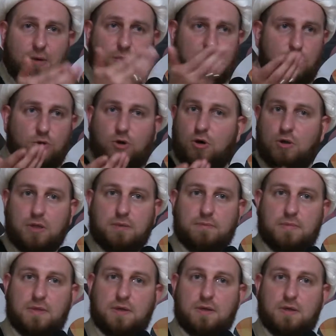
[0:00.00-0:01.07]
what do you call him?
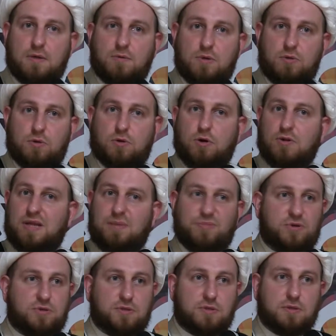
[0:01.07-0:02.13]
What do you call that
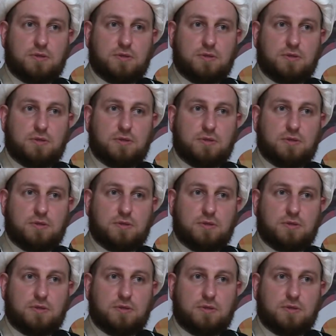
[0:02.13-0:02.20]
person?